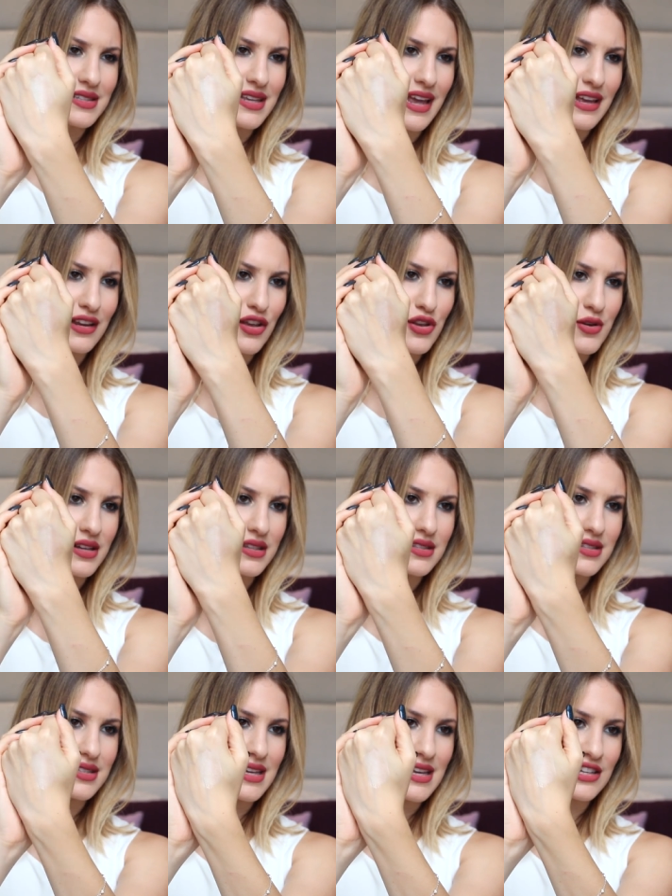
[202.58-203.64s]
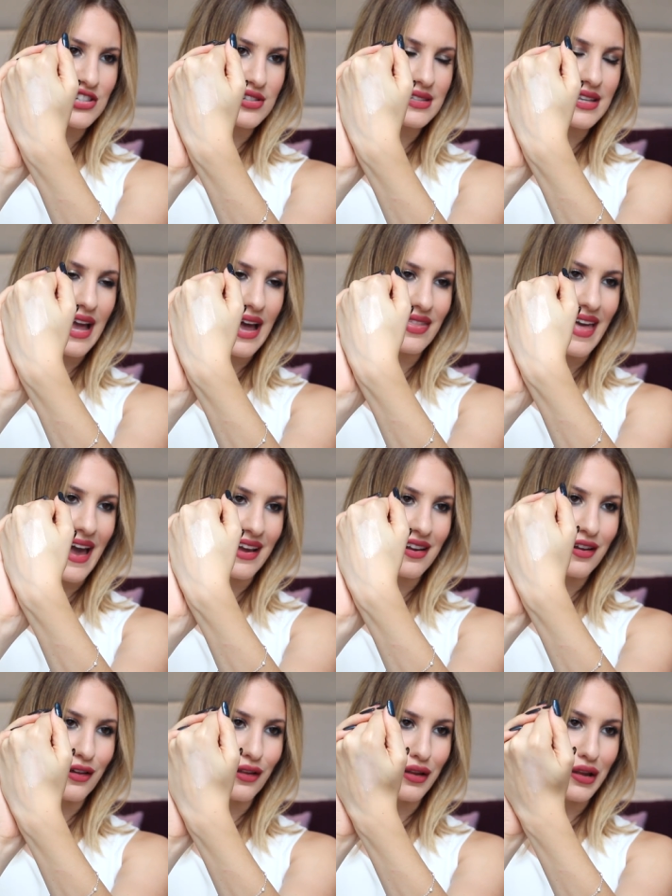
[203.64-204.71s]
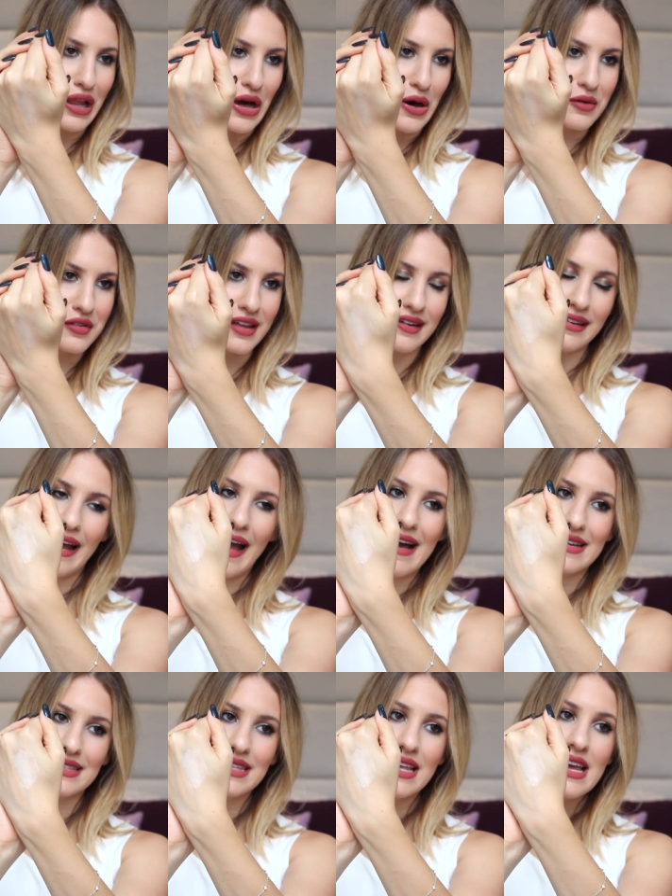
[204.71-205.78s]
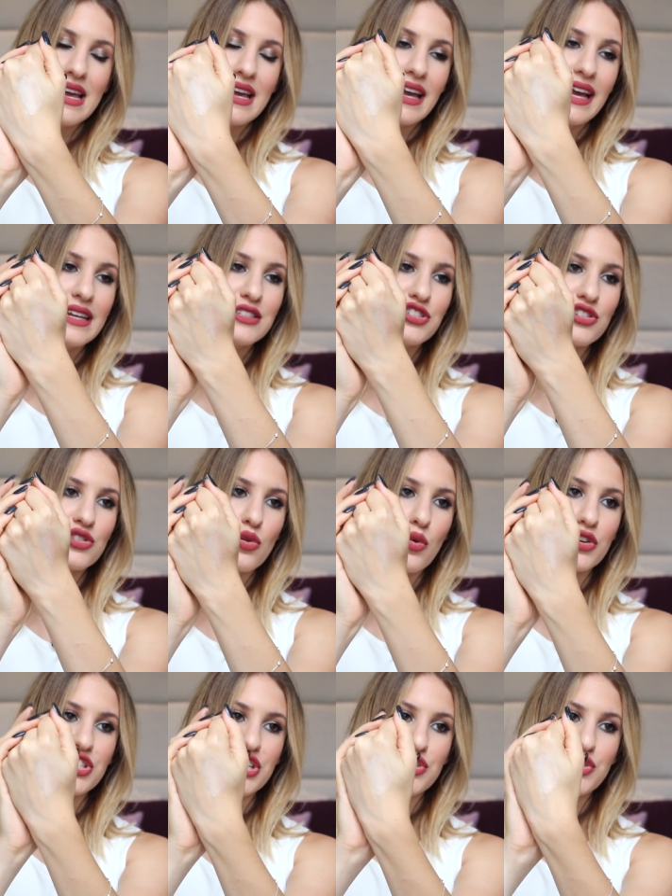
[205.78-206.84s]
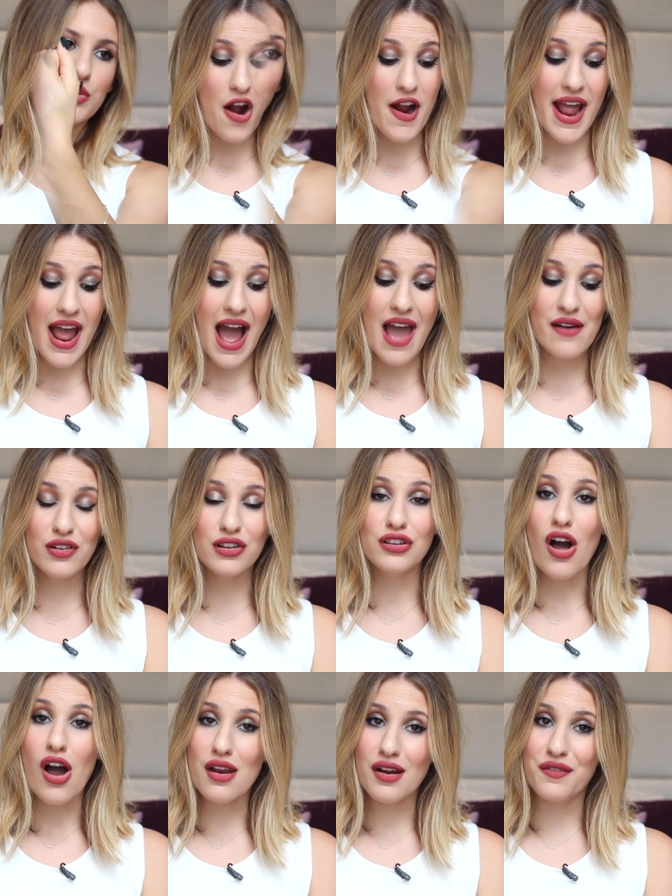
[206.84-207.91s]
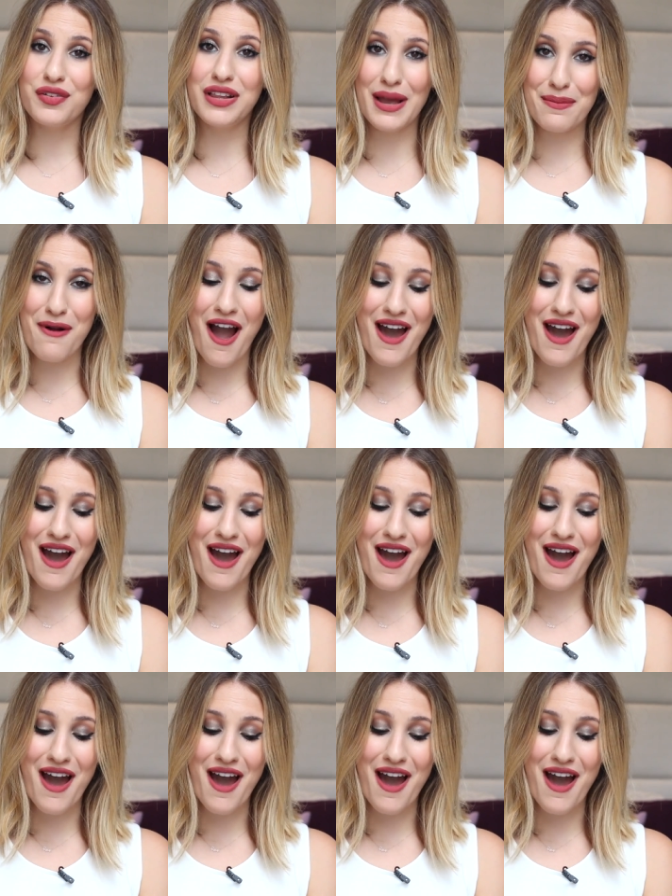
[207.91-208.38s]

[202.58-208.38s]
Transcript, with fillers: skin. You could see just that glow that it has. It's just gorgeous. All right, I have a lot of lip